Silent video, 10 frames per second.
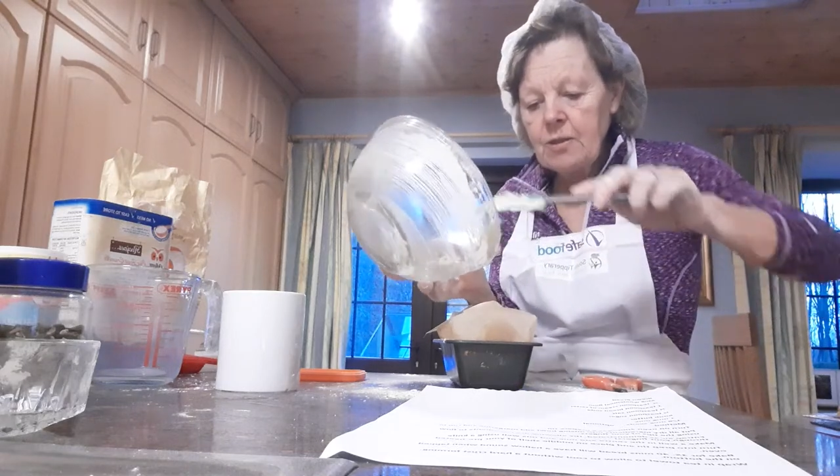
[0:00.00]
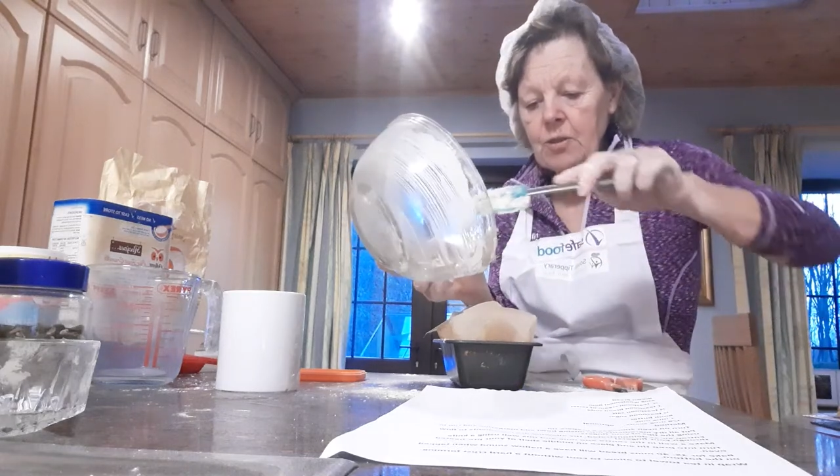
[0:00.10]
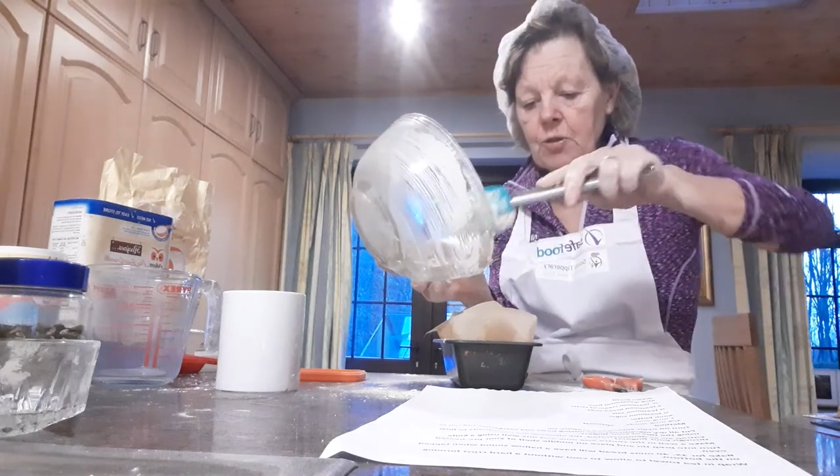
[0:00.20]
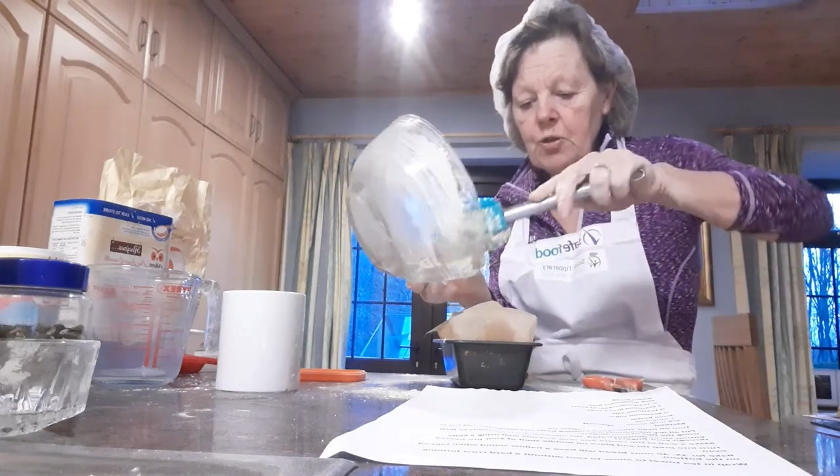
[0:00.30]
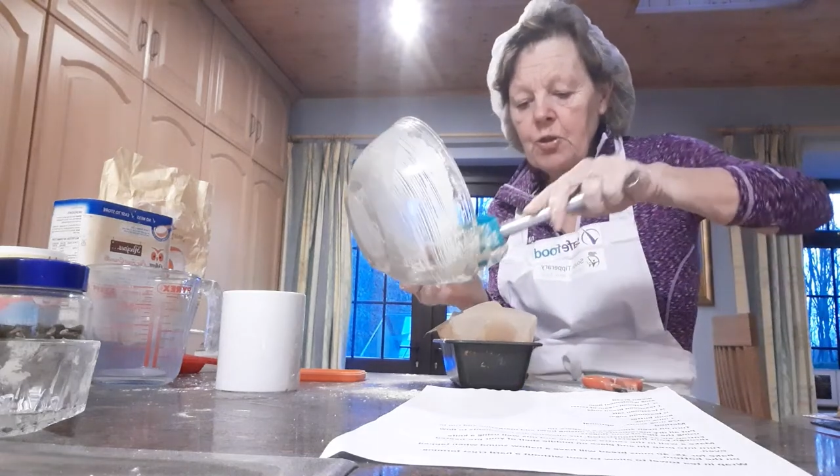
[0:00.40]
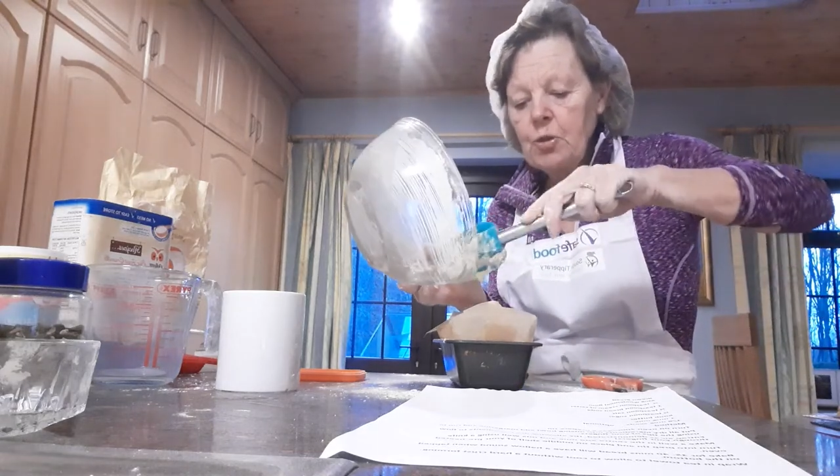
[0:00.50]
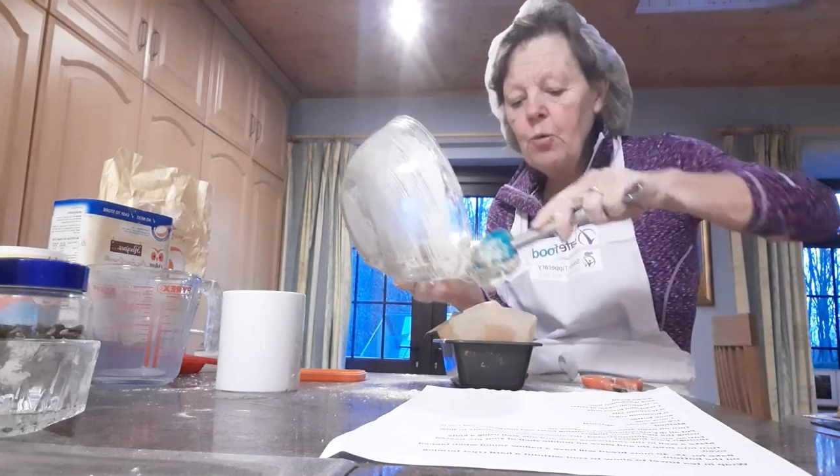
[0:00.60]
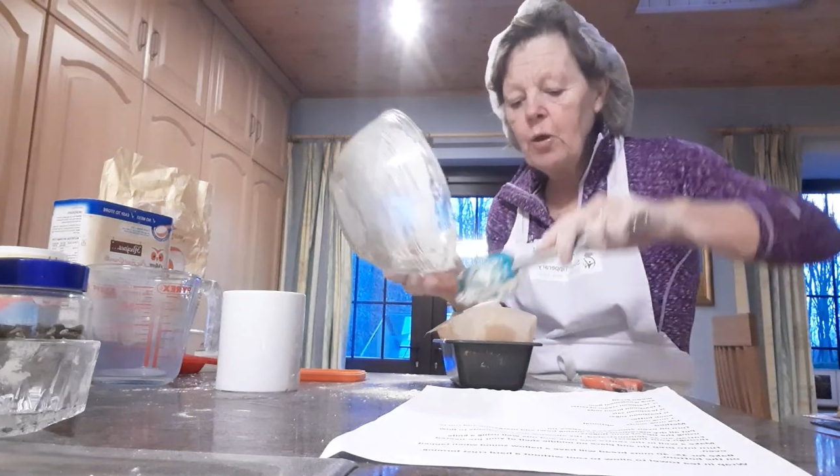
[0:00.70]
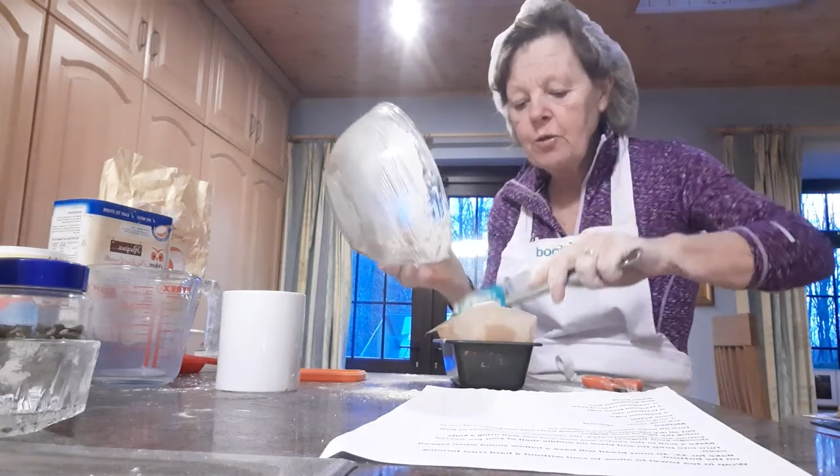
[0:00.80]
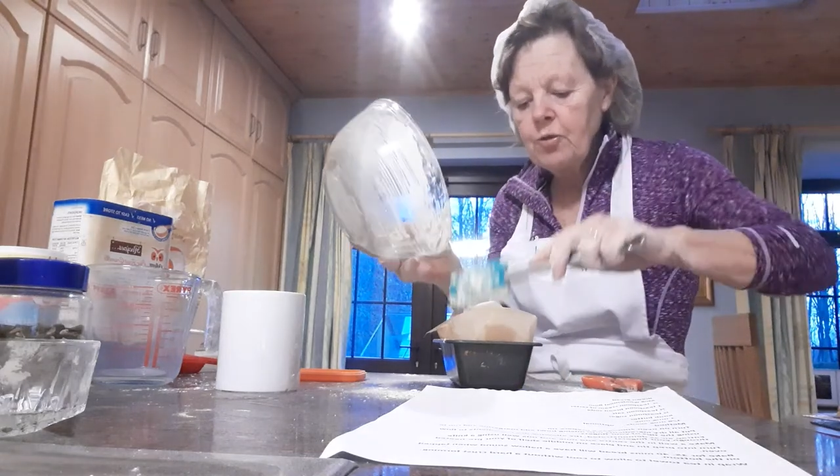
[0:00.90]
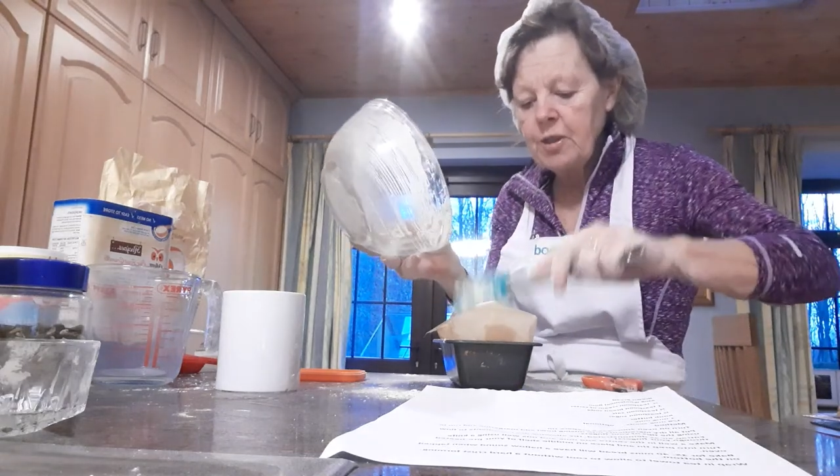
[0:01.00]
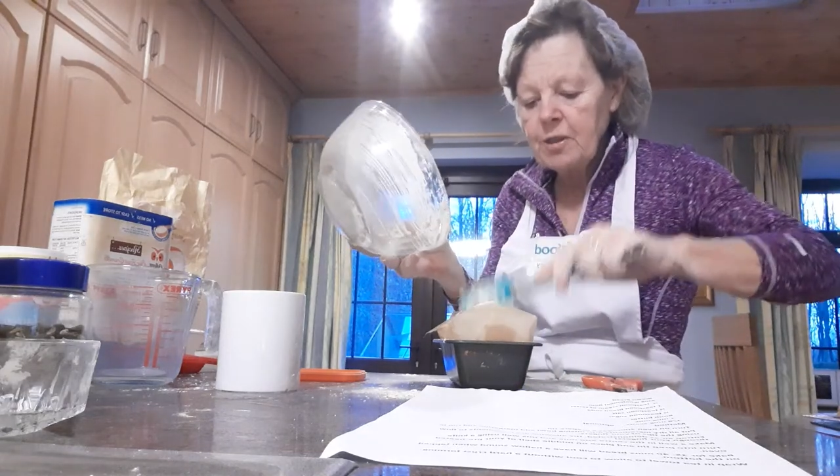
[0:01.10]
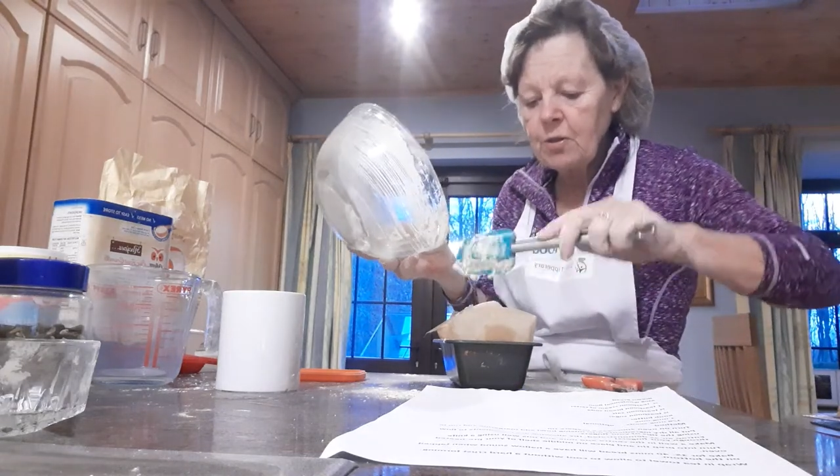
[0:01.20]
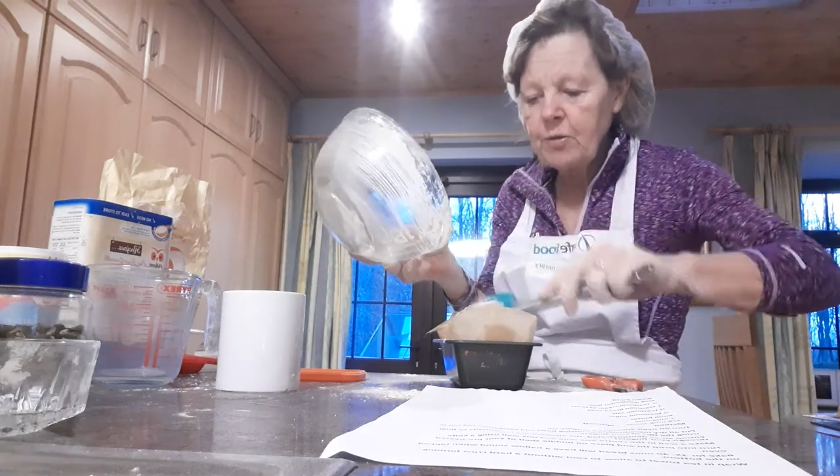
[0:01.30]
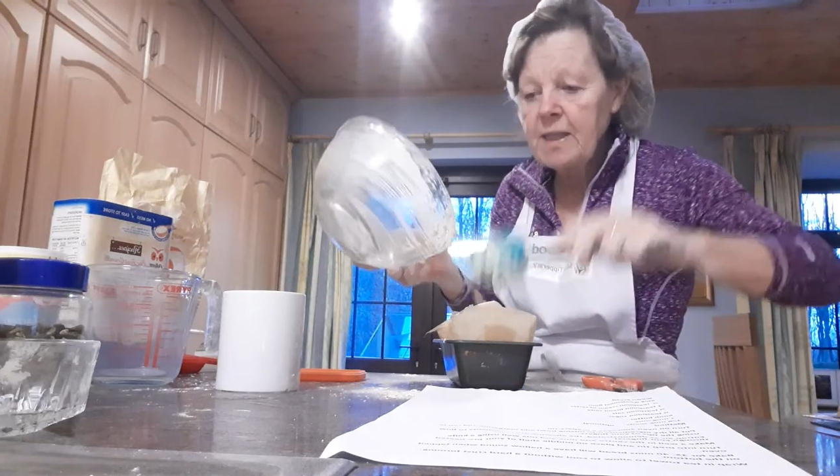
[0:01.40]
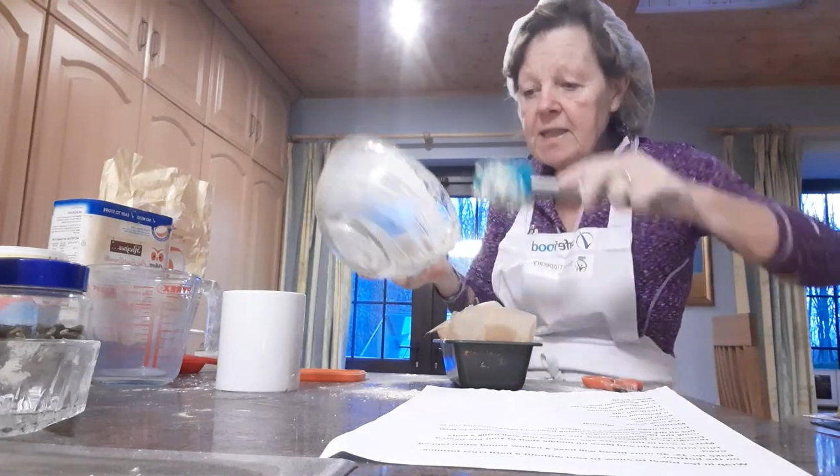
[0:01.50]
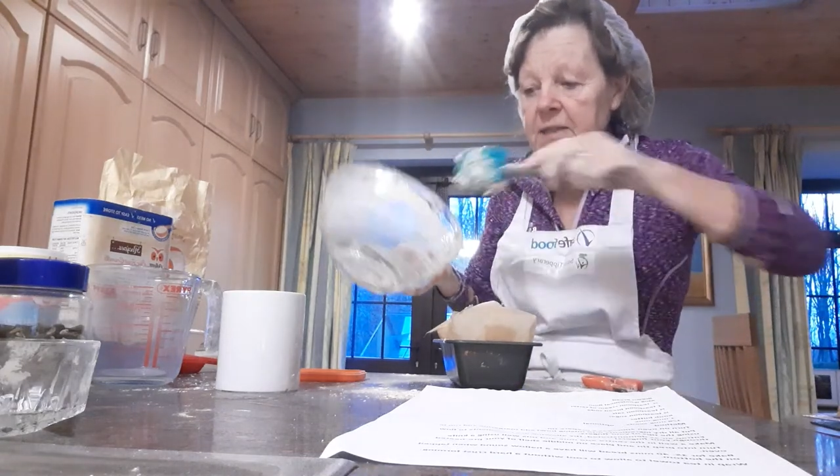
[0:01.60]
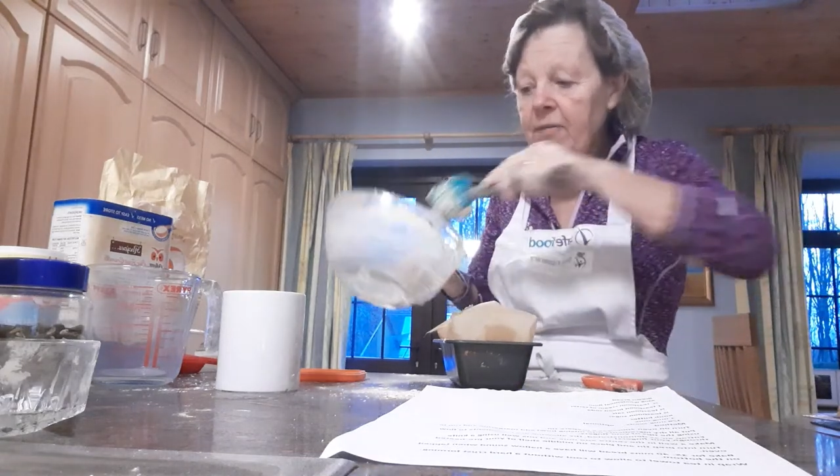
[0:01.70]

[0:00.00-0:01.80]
to 200 degrees